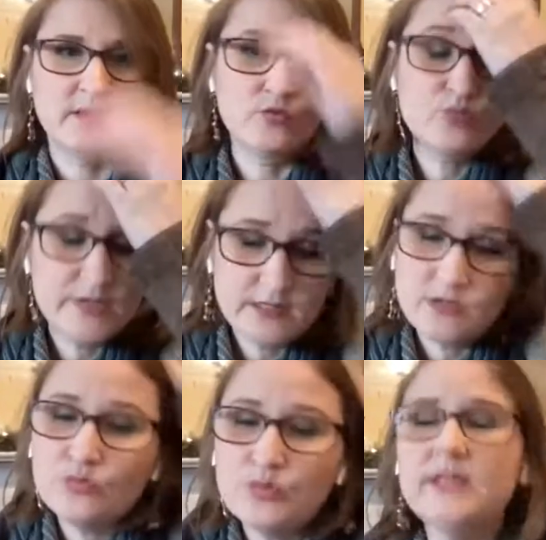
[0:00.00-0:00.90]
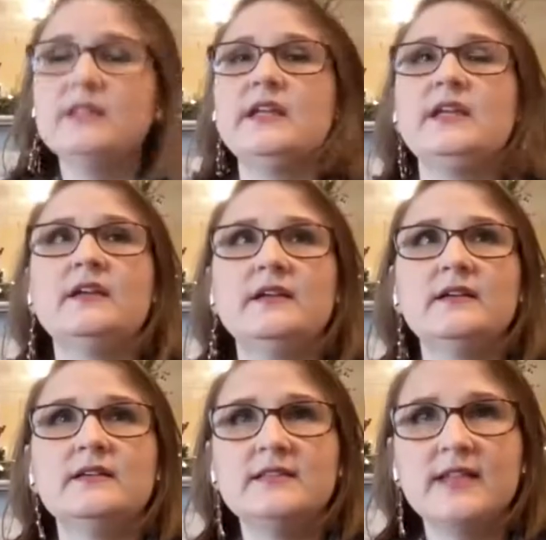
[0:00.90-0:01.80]
really, really
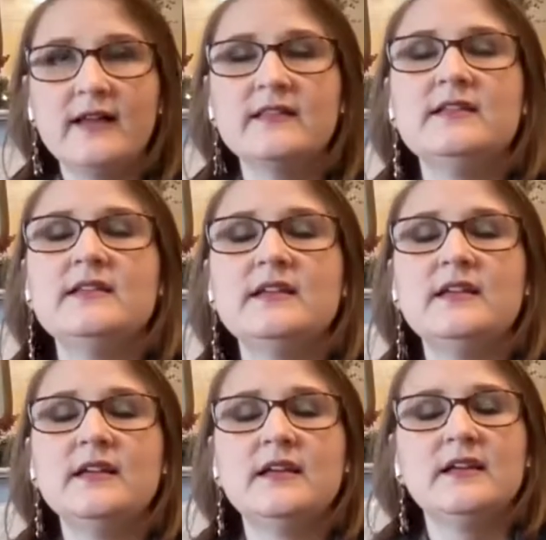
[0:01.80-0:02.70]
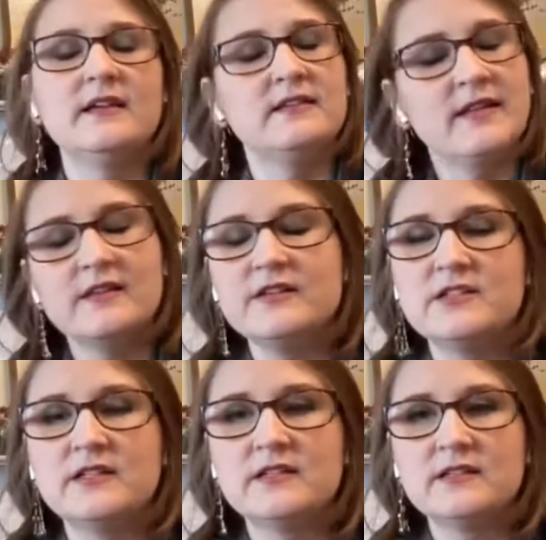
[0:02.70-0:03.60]
talented,
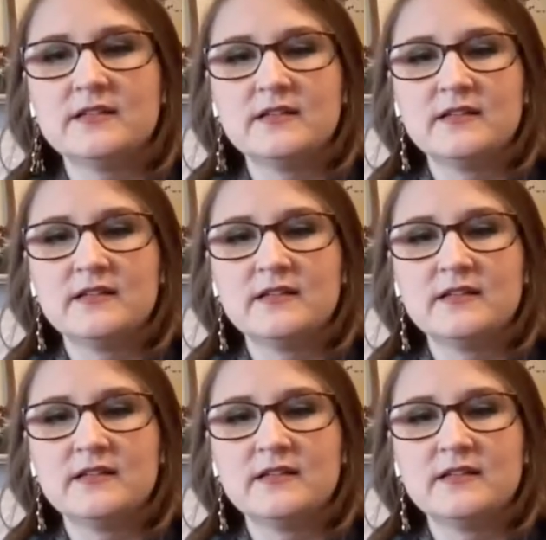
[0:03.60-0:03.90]
intelligent,